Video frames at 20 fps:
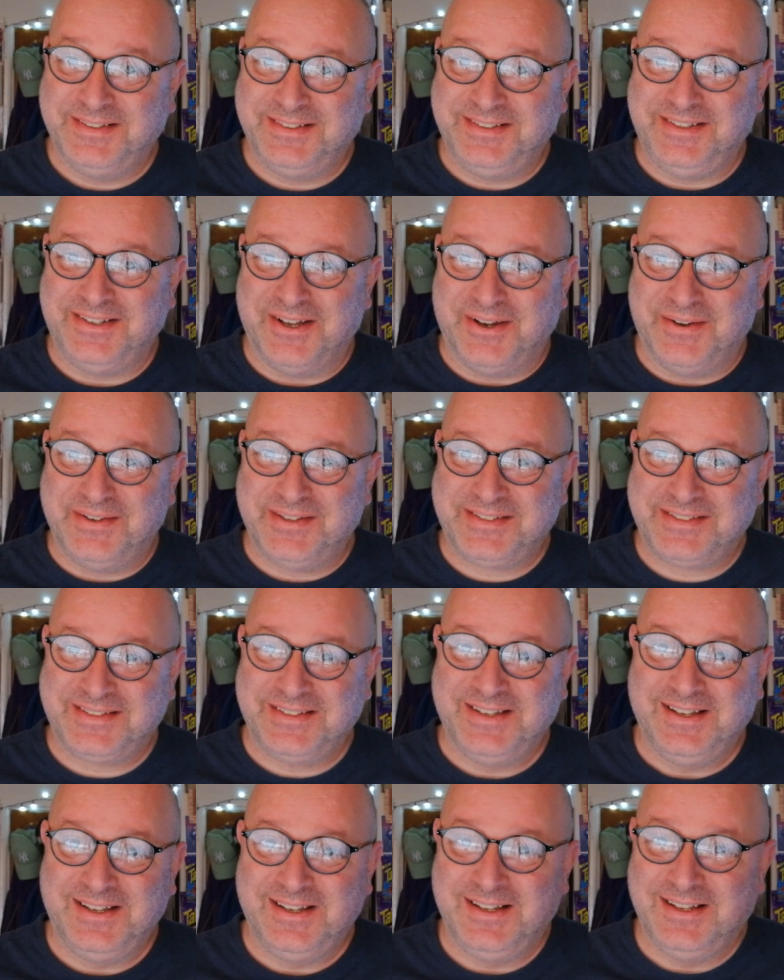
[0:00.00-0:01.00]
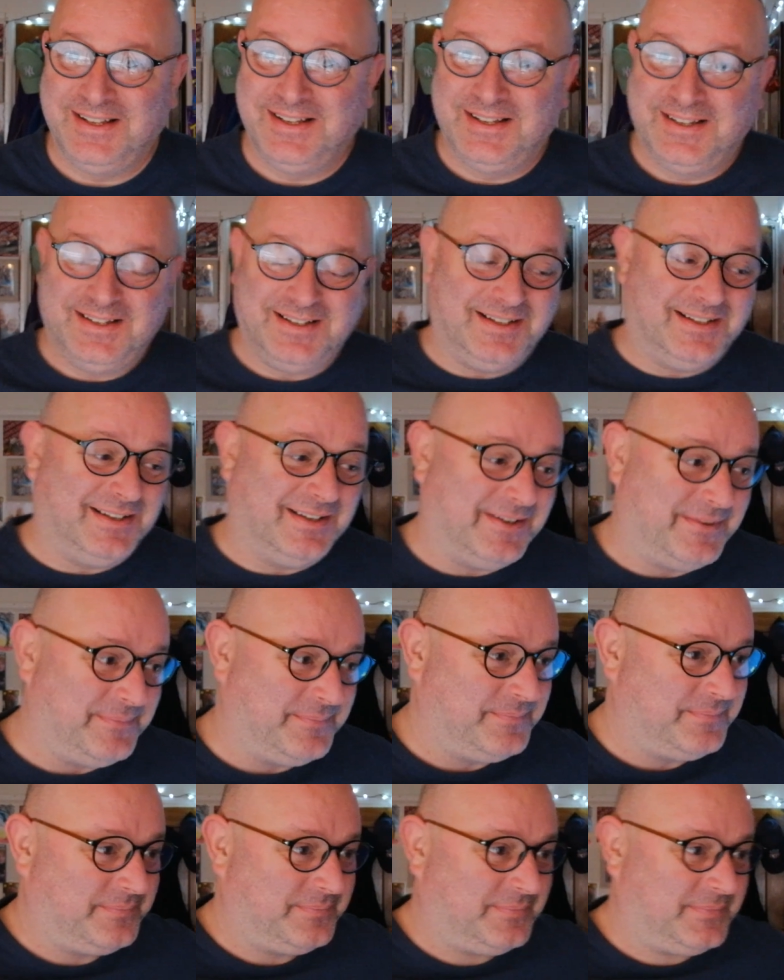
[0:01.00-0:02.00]
you know, it's
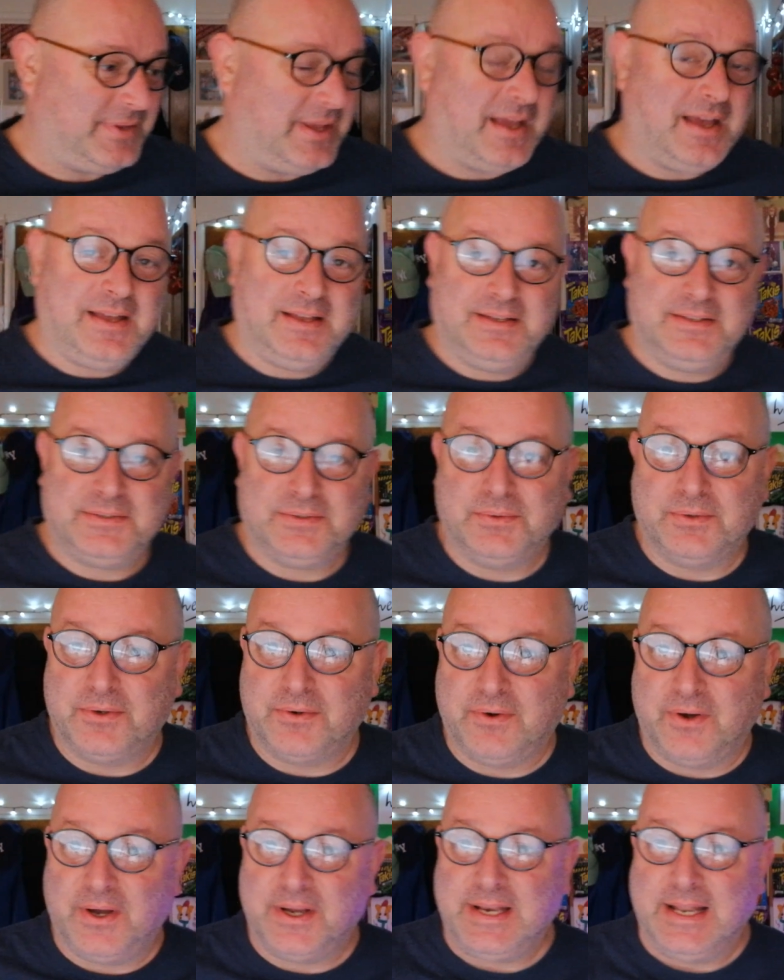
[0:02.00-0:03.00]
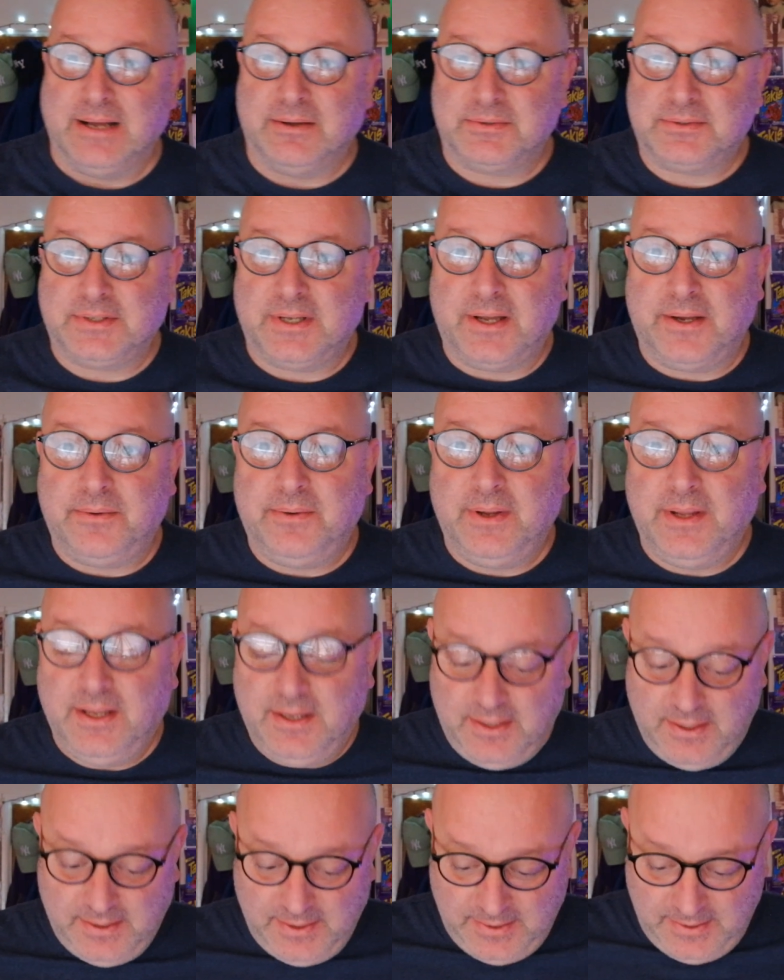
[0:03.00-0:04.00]
um, yeah, it's all all right now. So
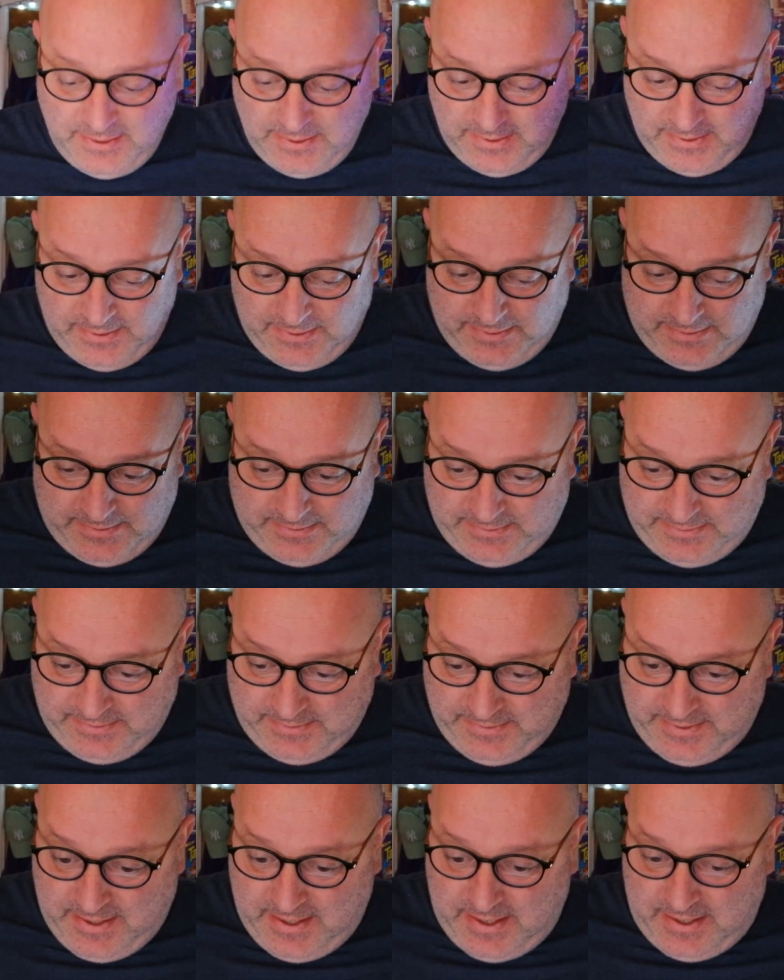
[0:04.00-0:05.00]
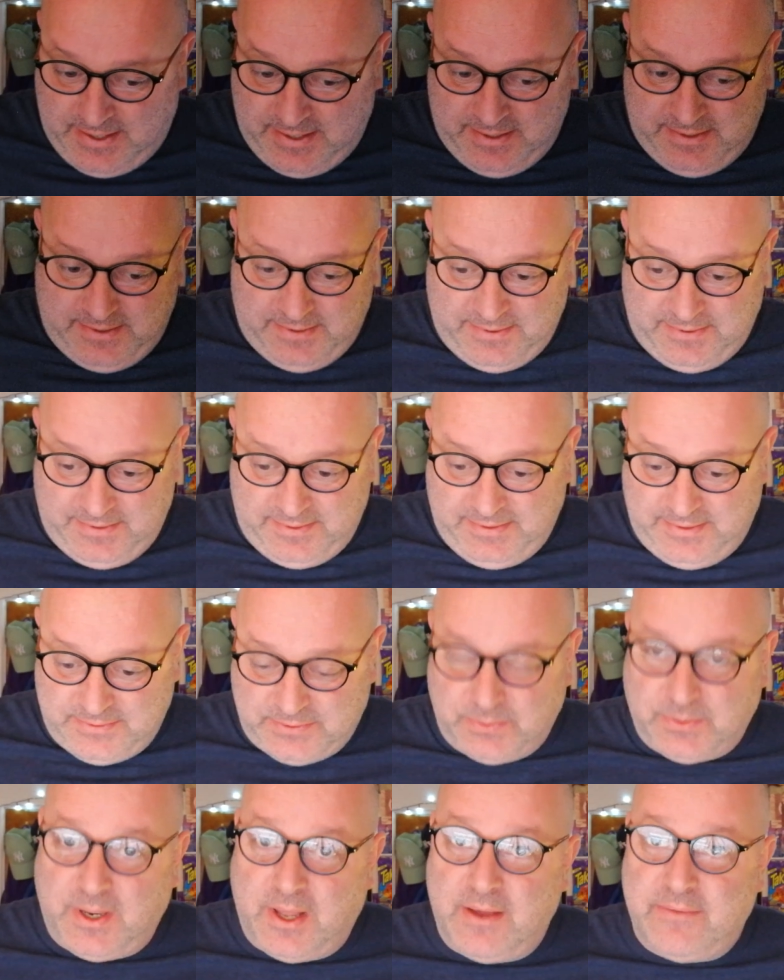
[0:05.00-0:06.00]
yeah, it's
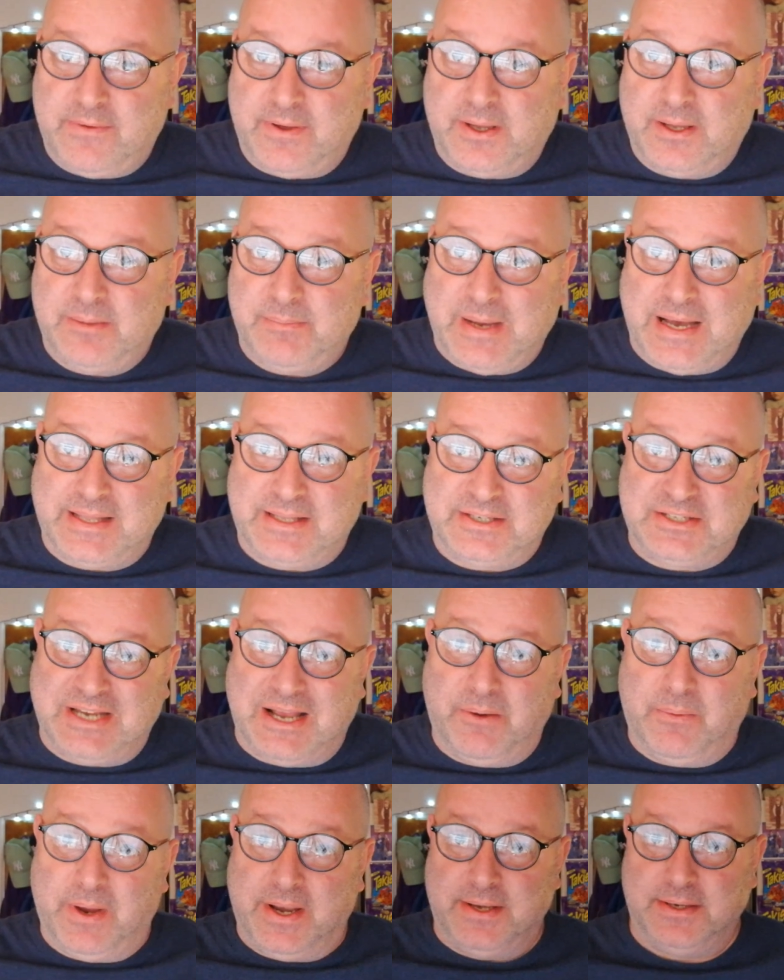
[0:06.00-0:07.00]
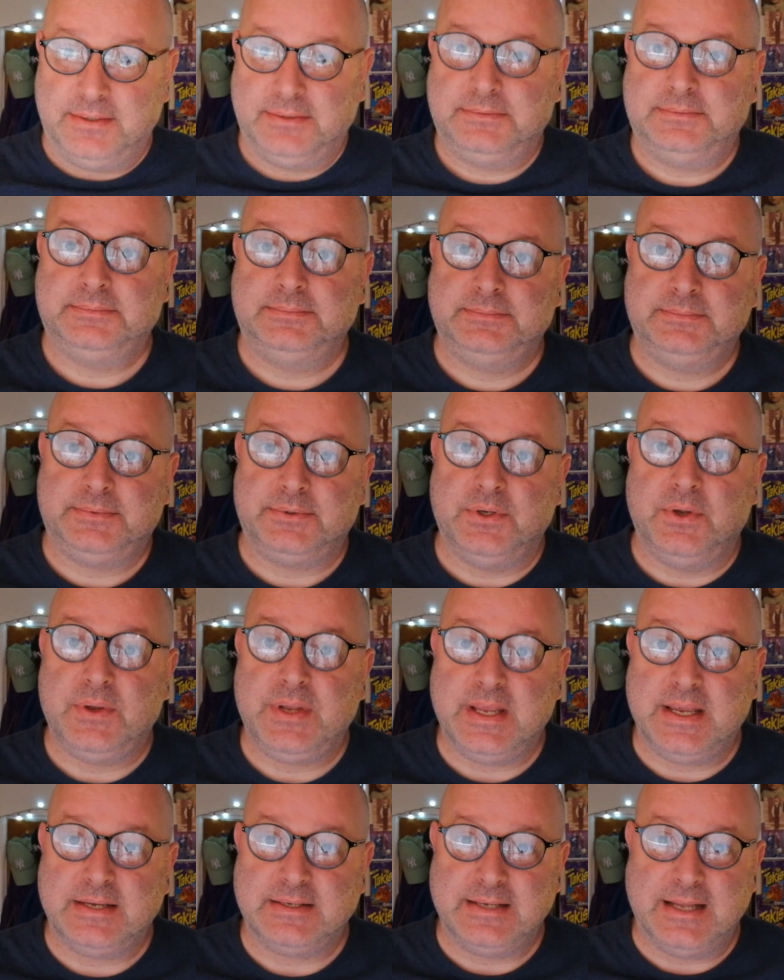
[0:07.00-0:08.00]
all over by the shouting it's New
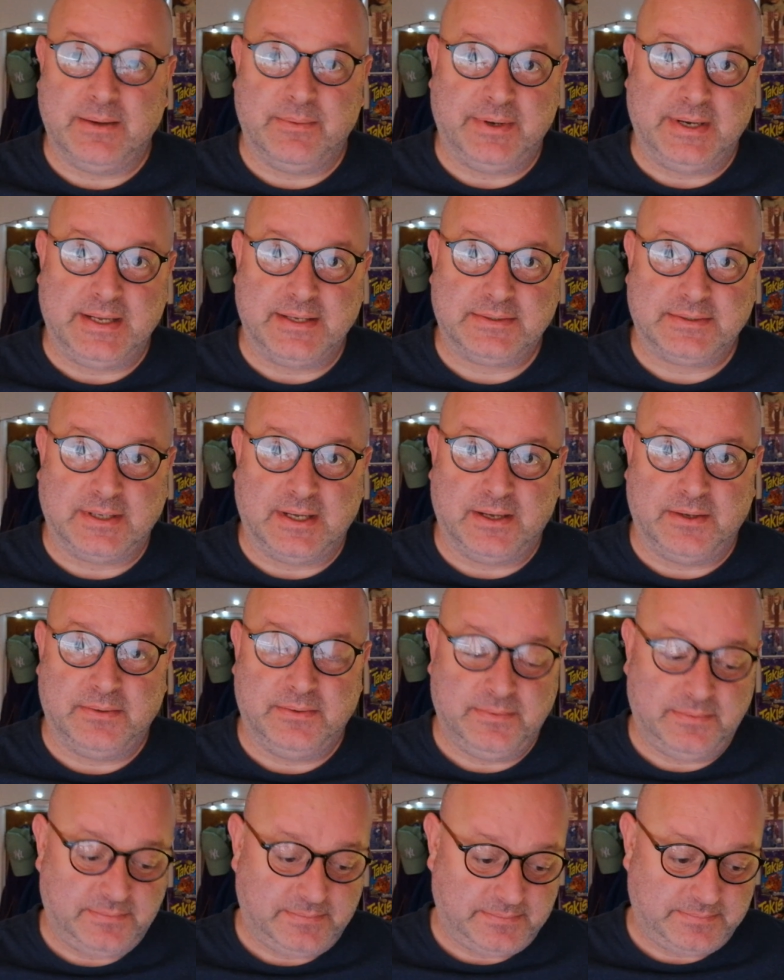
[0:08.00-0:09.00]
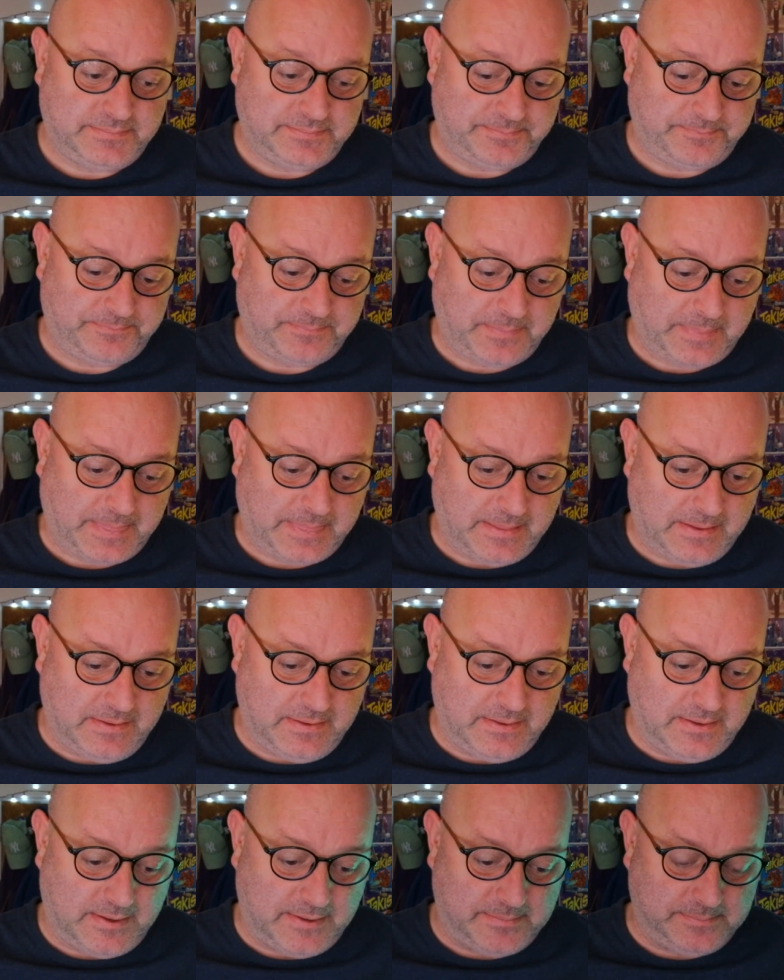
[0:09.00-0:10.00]
Year's now, isn't it? So,
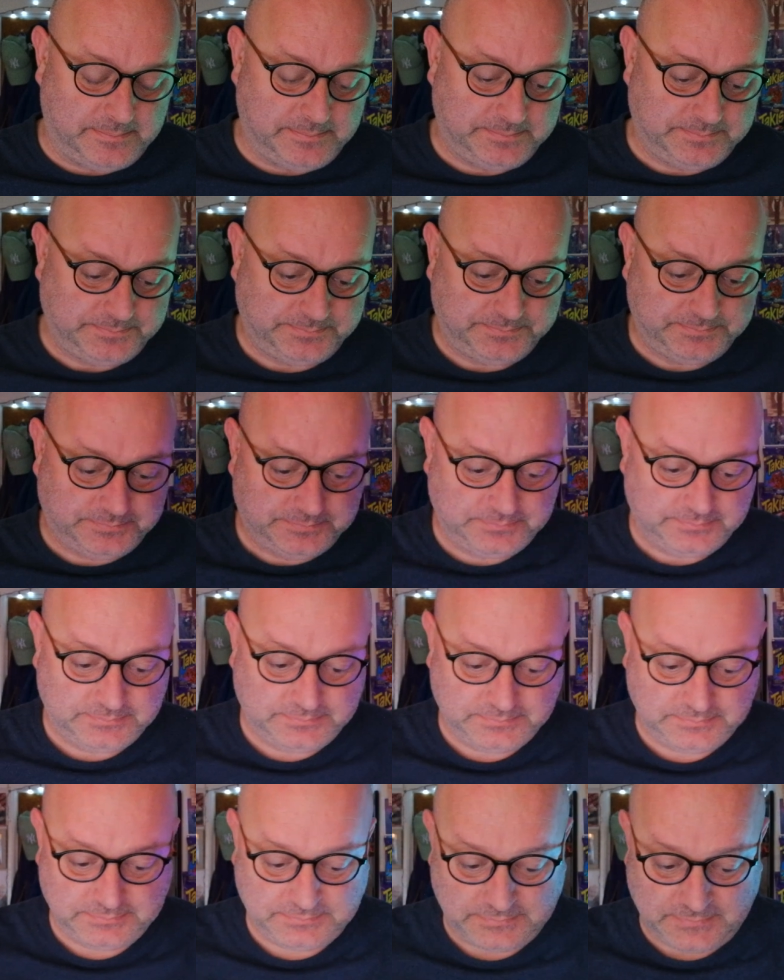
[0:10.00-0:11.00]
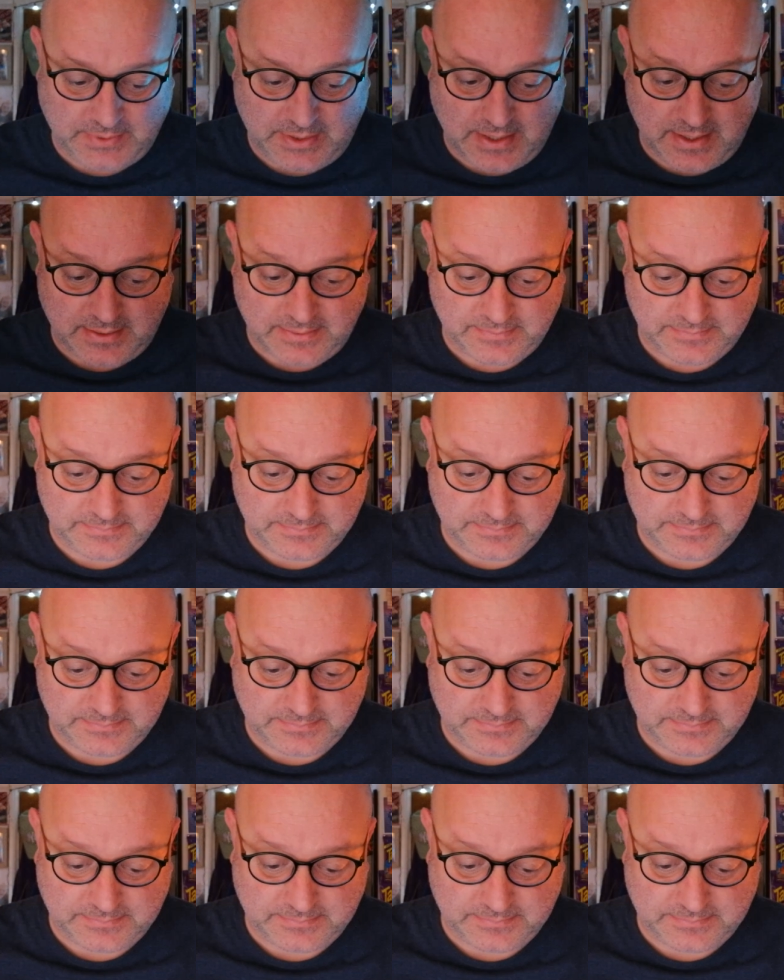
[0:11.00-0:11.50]
um, yeah.